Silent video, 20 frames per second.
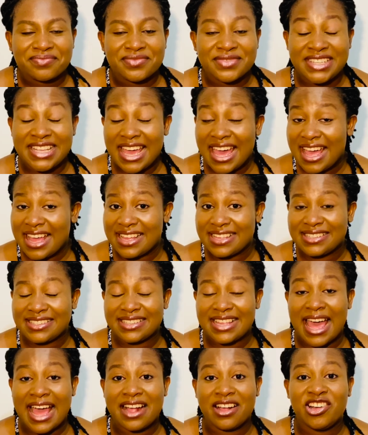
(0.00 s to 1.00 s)
Yes,
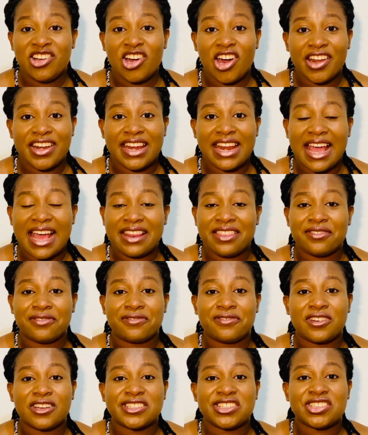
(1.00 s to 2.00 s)
I got it at the
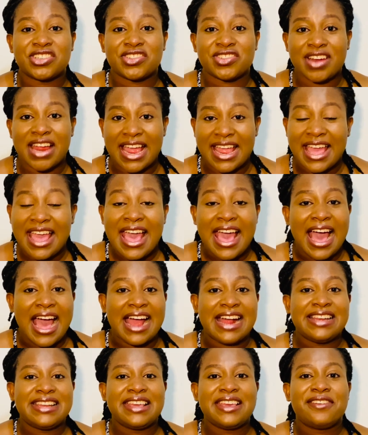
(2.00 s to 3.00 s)
first try.
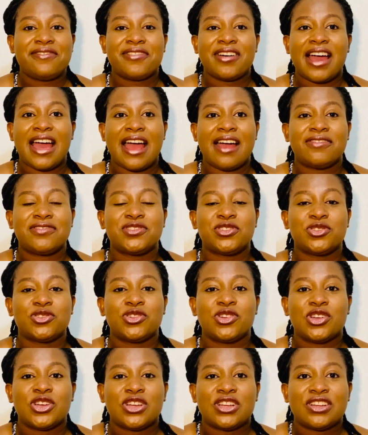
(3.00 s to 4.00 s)
I didn't even have to,
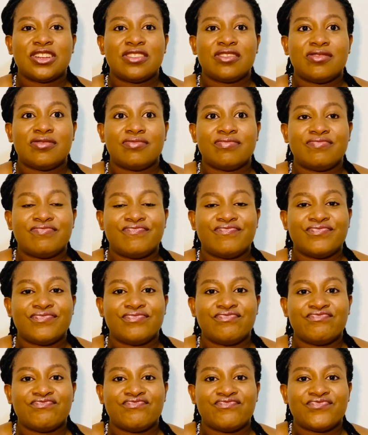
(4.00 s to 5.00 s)

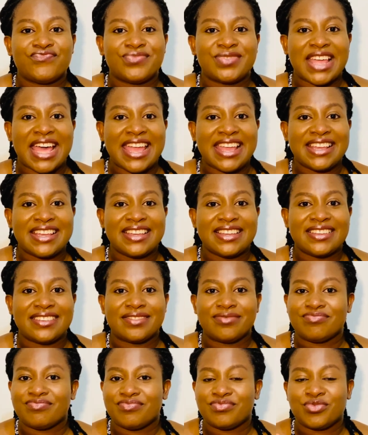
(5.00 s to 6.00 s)
like,
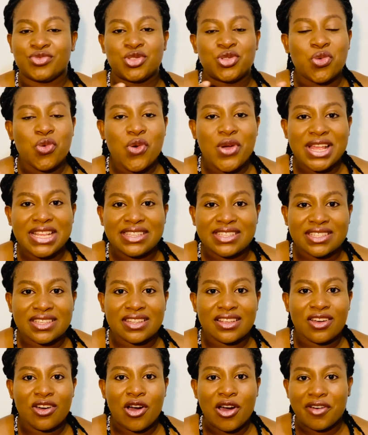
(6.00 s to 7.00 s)
do it
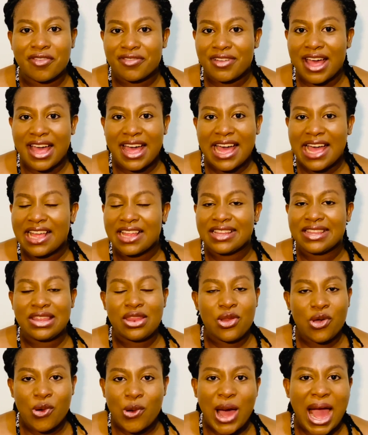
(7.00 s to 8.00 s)
over.
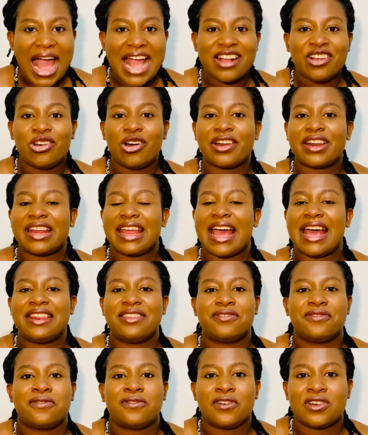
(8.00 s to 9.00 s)
No, I got it at the
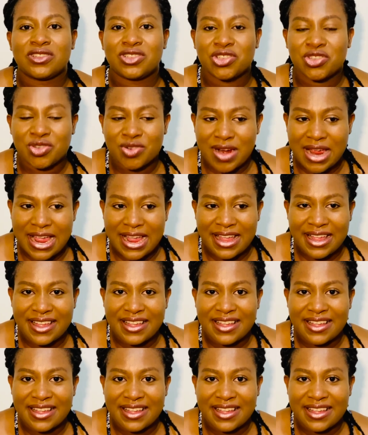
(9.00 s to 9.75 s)
first try.